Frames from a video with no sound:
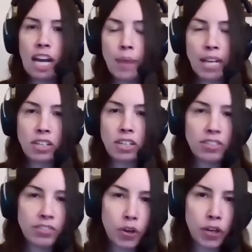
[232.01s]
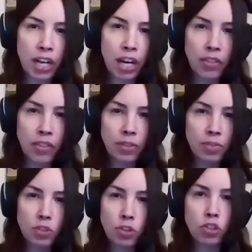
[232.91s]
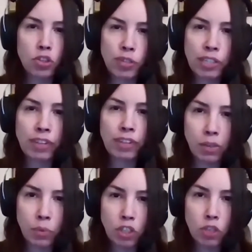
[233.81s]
she's now basically converting on the the street rate,